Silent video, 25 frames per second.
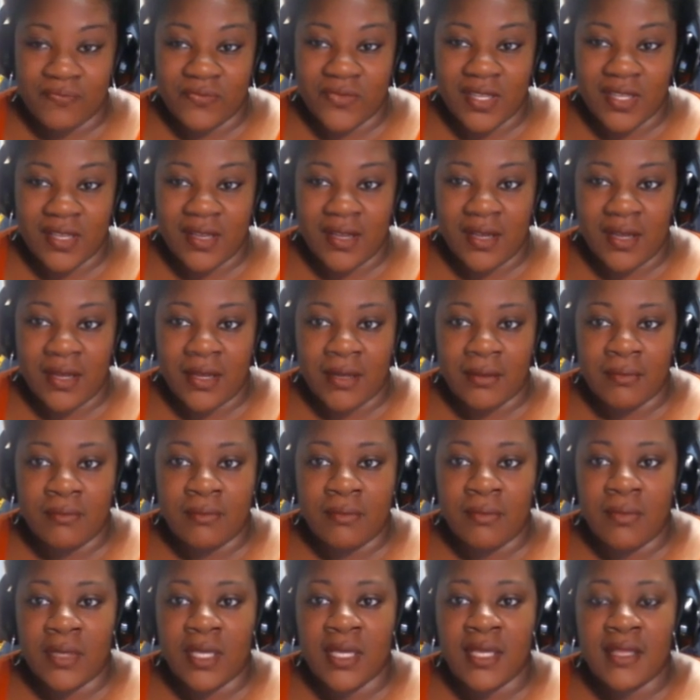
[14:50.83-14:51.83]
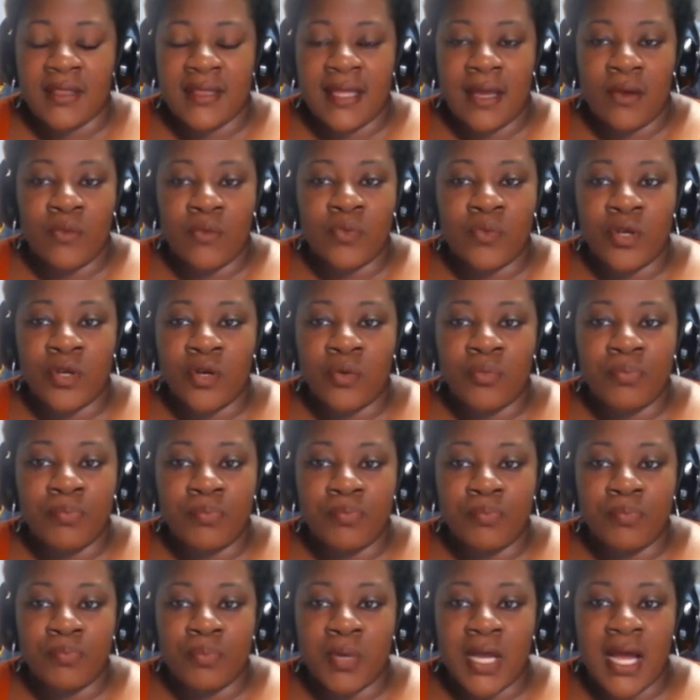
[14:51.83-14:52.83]
That will
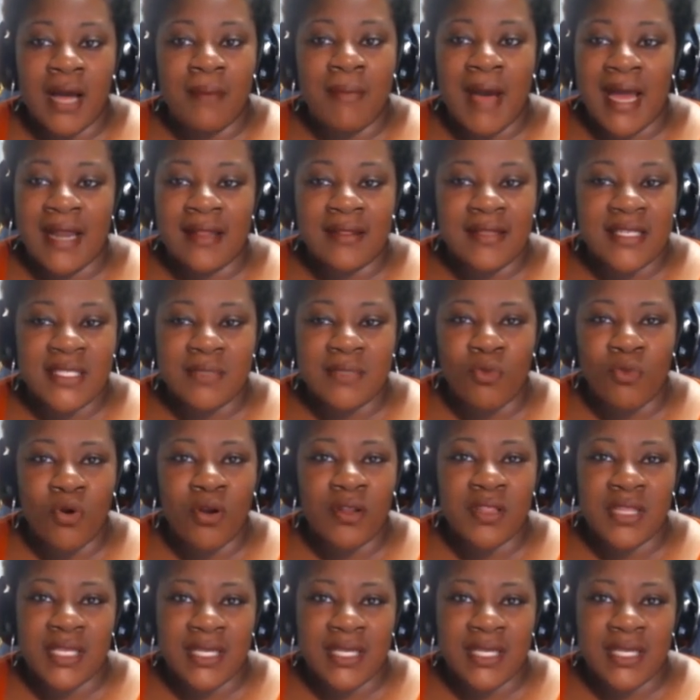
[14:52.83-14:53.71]
come out of this more